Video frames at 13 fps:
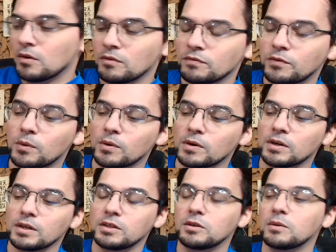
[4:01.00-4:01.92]
For
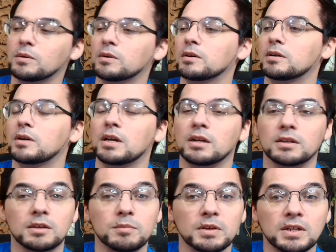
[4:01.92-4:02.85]
your
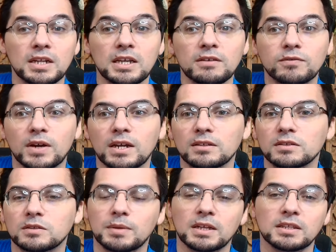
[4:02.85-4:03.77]
community,
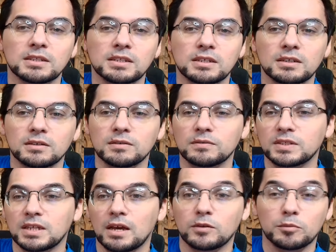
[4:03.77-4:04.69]
friends, relatives,
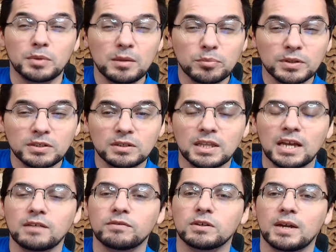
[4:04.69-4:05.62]
other people in your
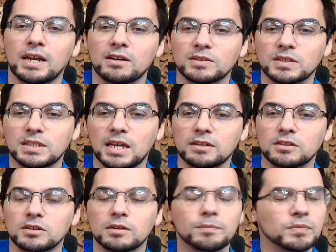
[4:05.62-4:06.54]
life, your air
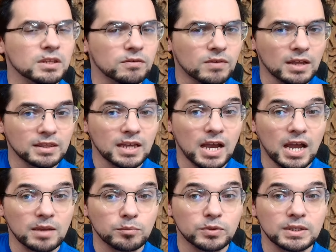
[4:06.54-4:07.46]
sector, you've got the
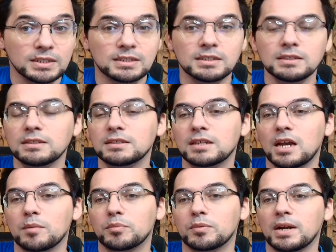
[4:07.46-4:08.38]
High Priestess
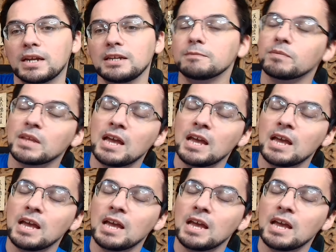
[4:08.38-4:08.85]
upright.